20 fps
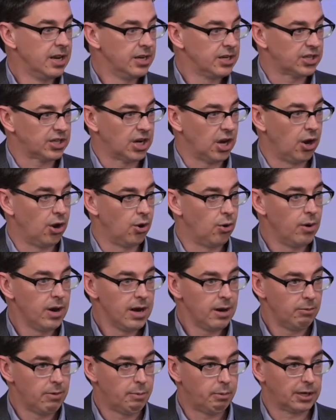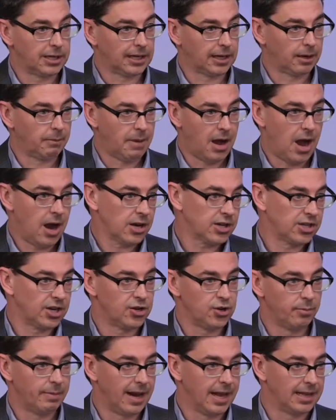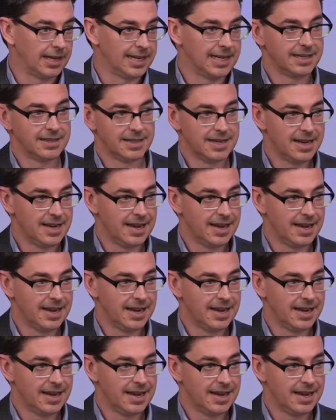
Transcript: So we put a little box on your belly.